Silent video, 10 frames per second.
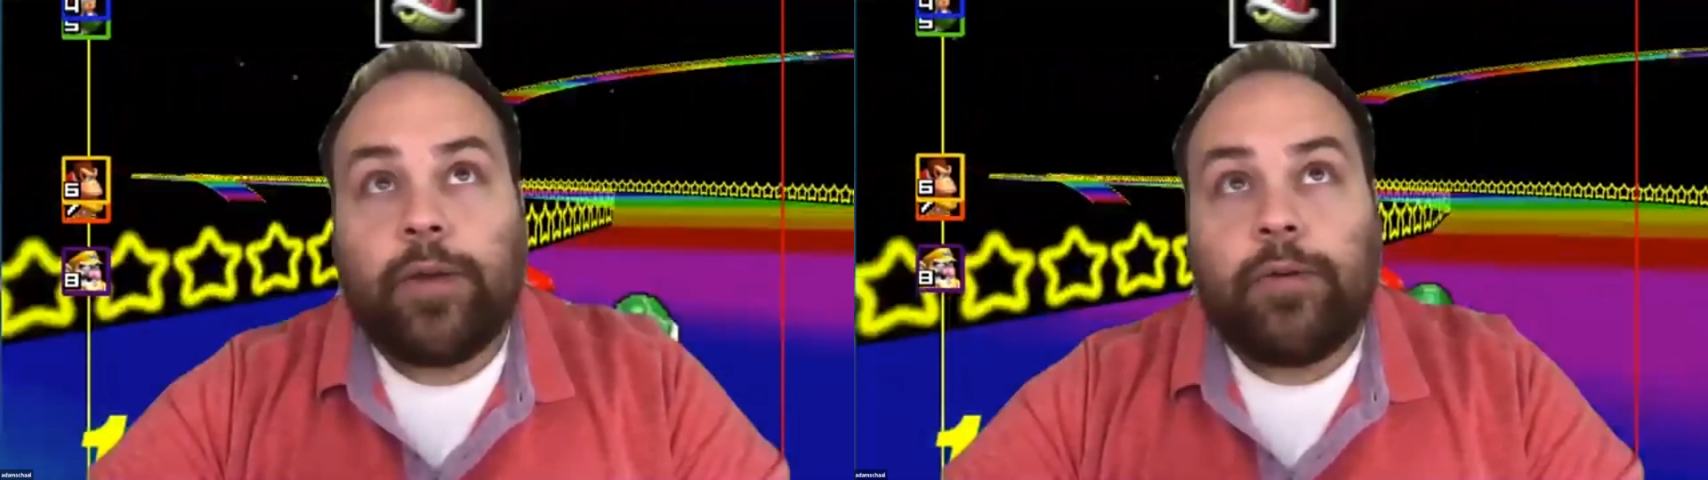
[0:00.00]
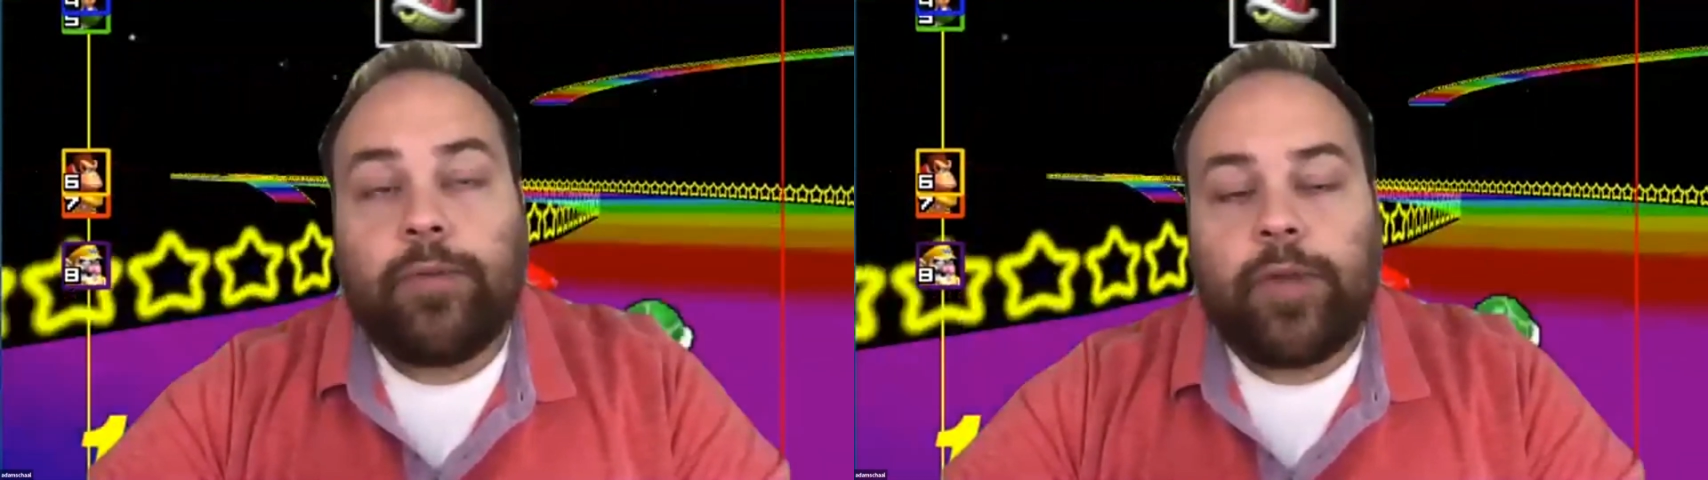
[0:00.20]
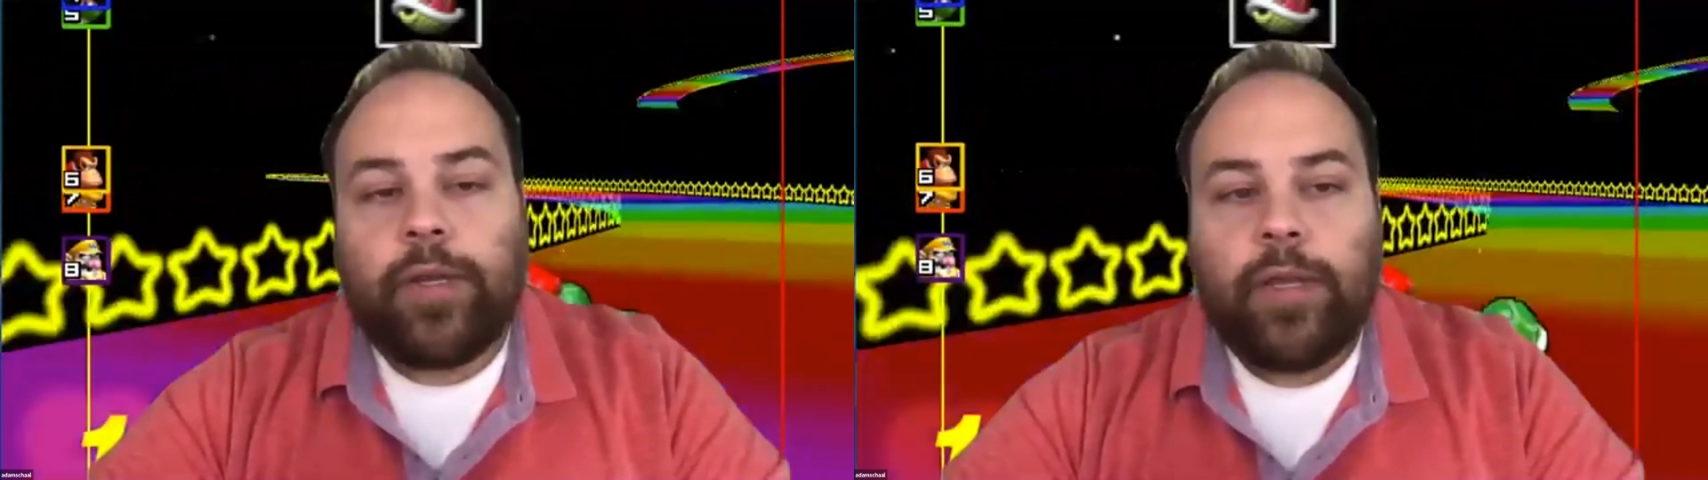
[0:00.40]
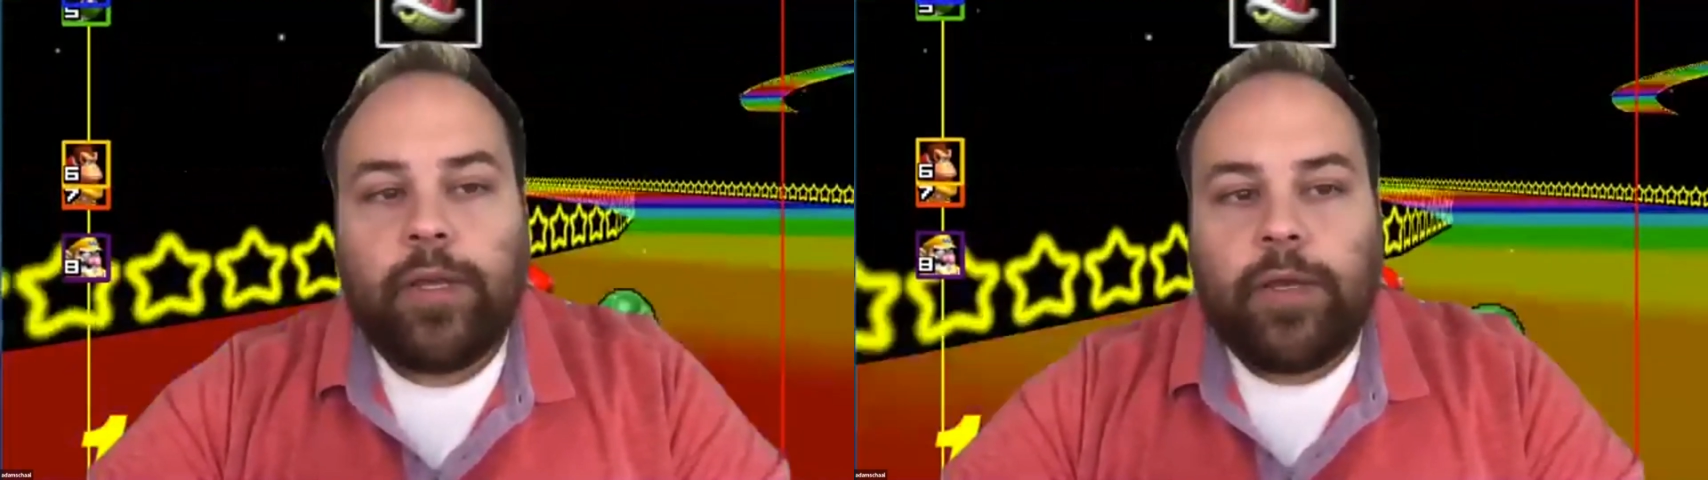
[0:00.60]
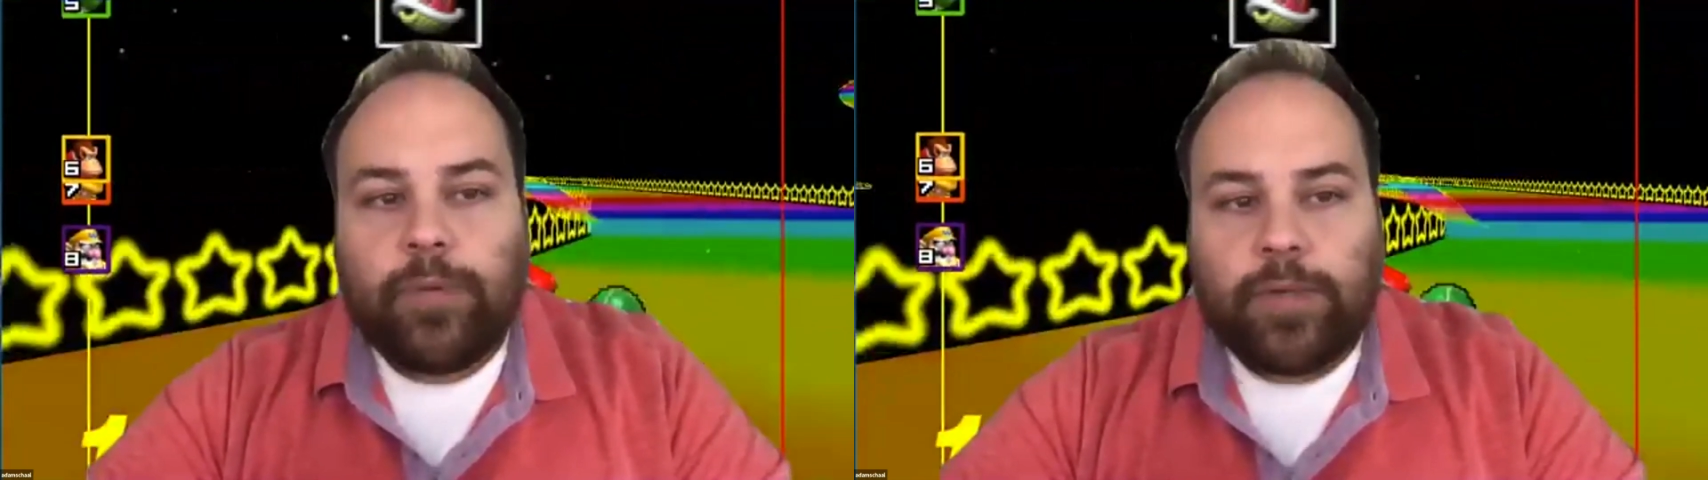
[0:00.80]
COVID,
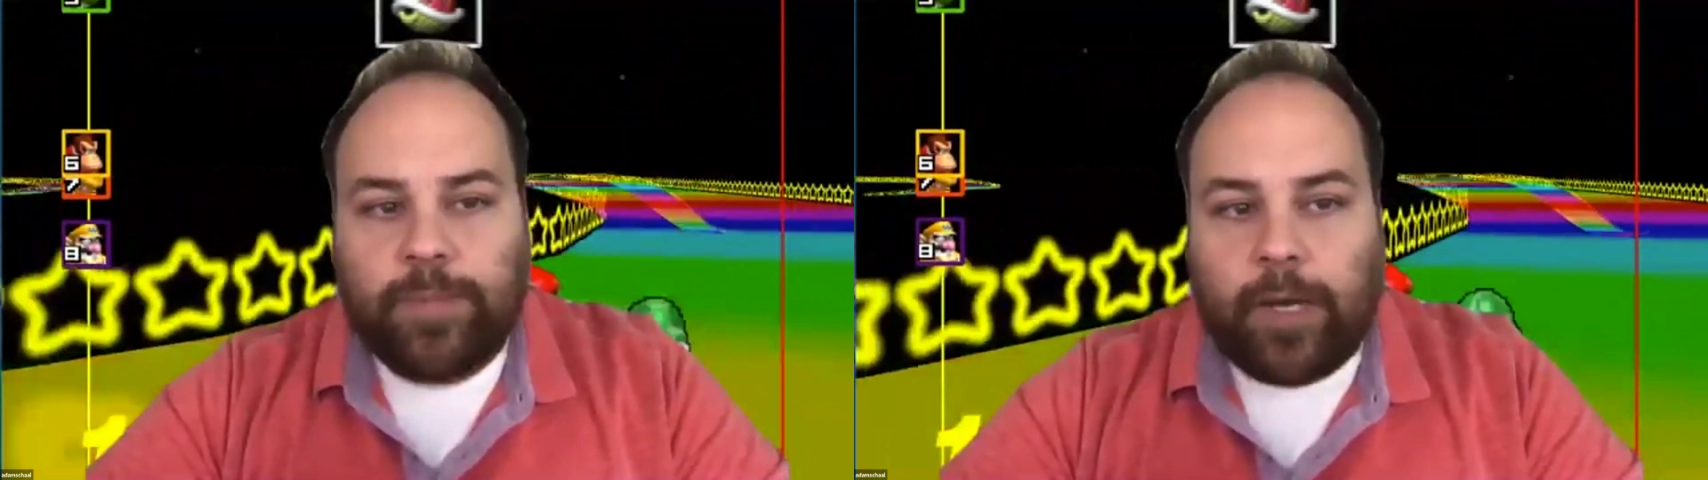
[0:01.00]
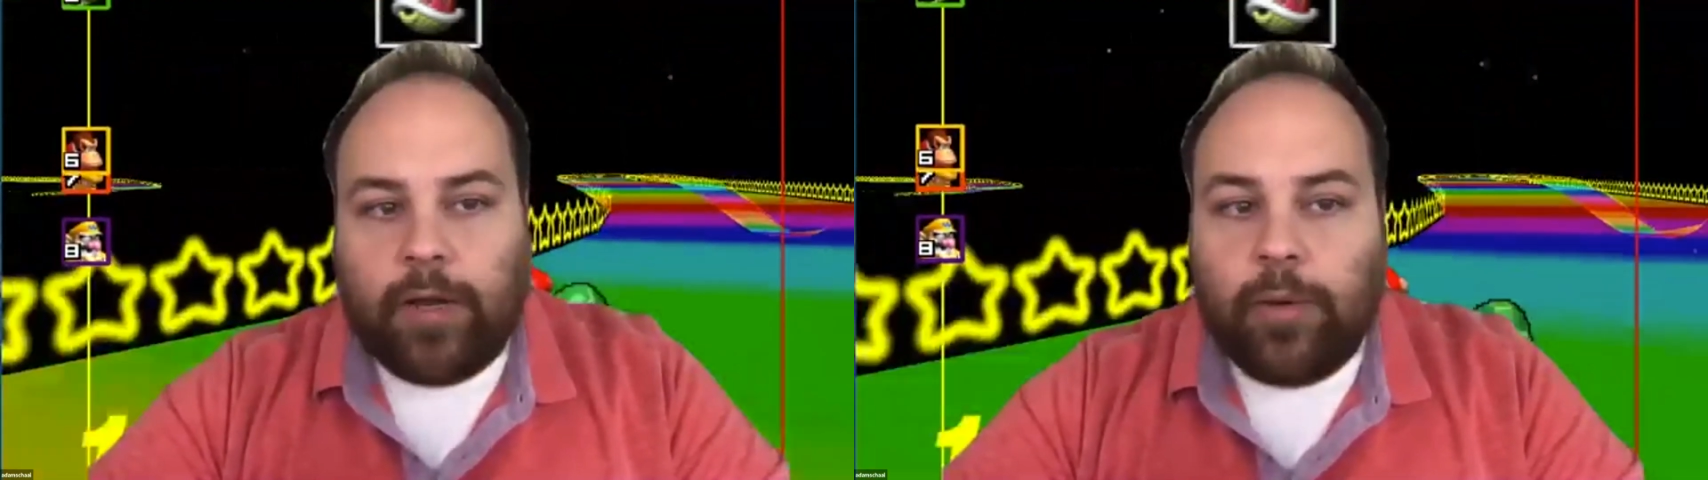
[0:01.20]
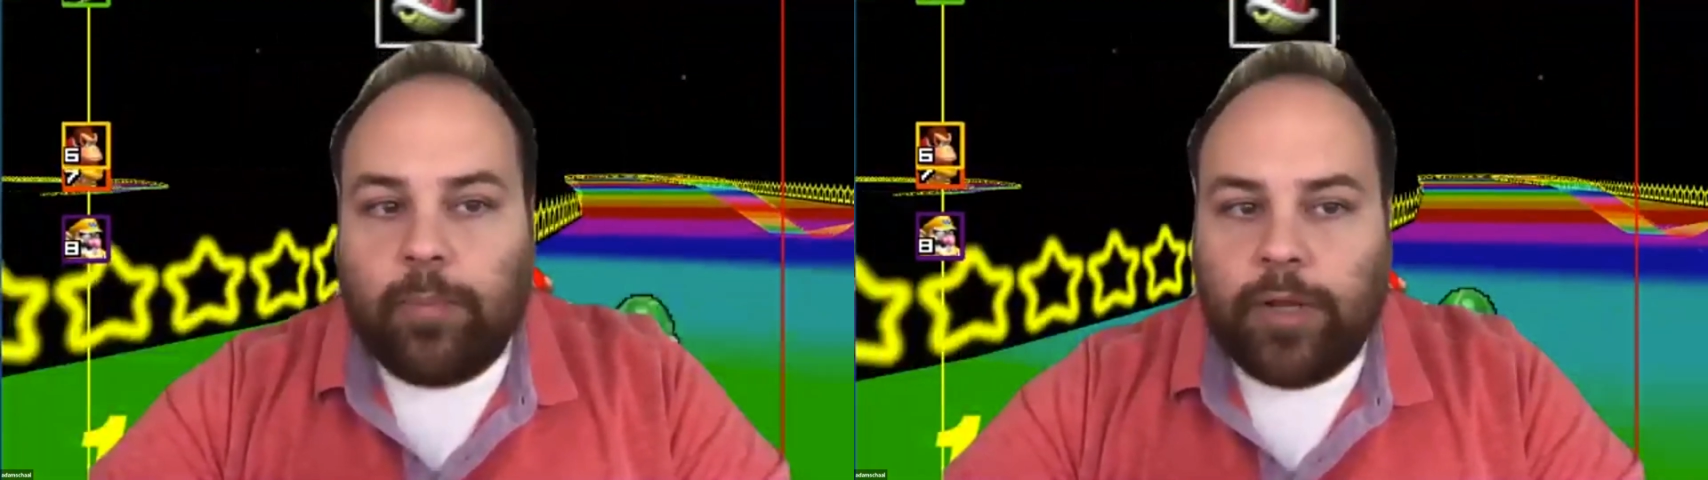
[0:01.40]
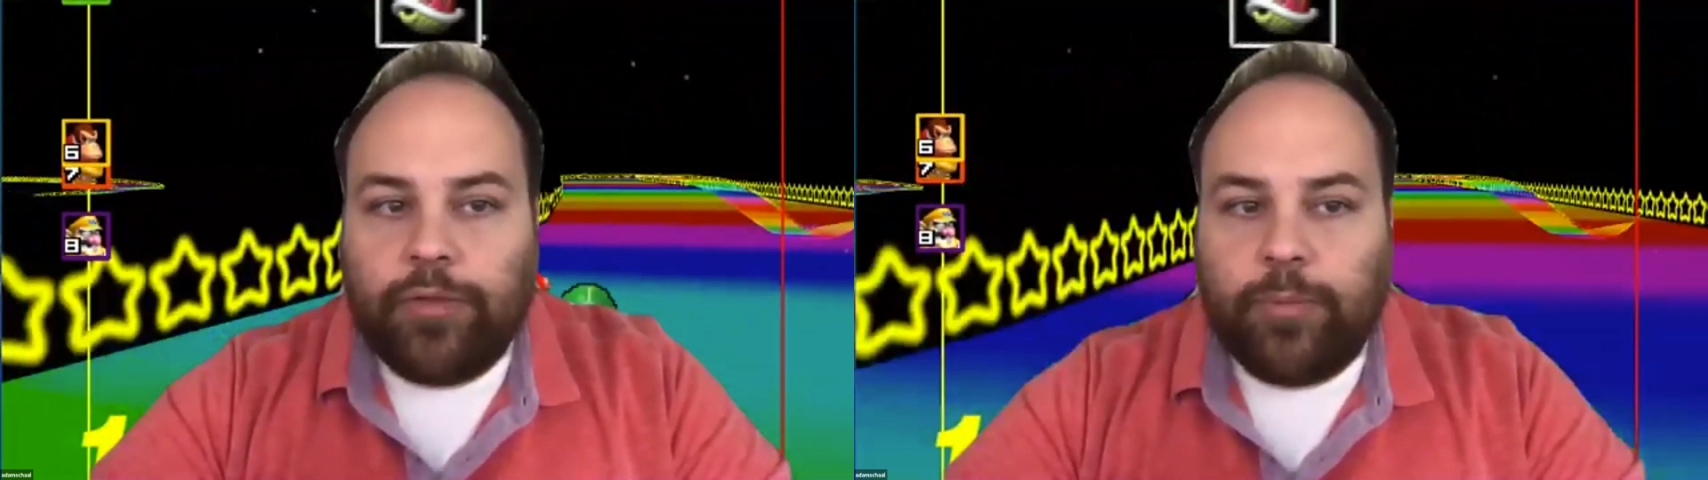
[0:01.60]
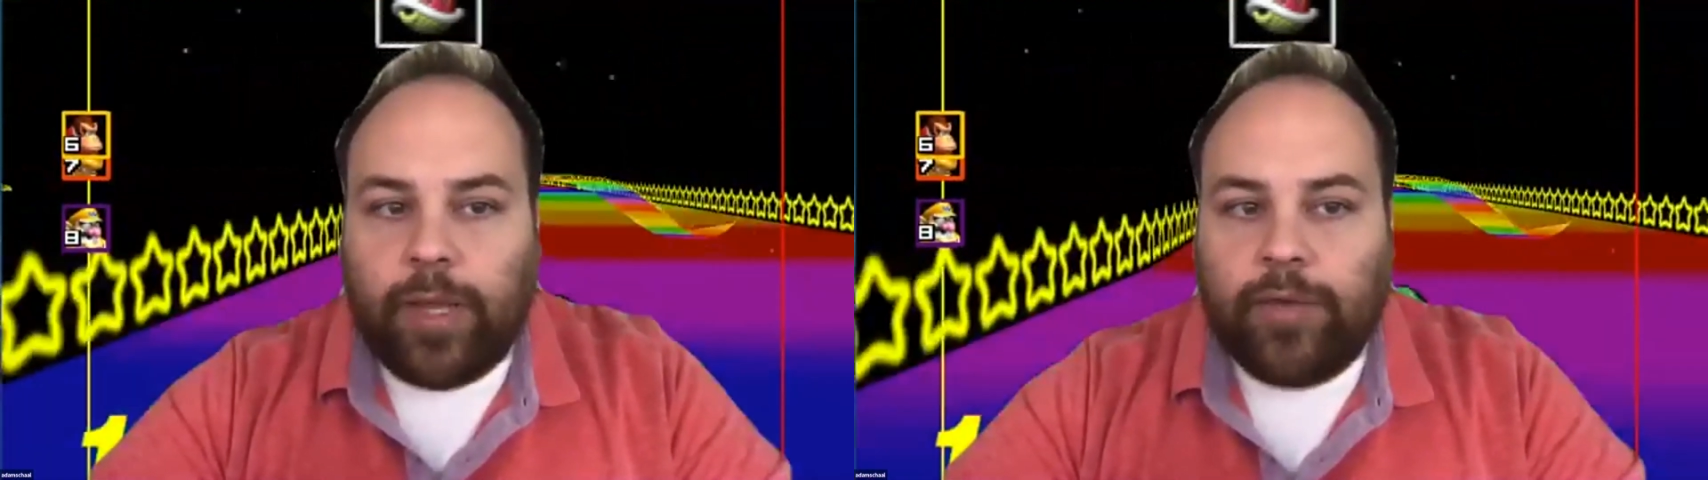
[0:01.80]
was about a month away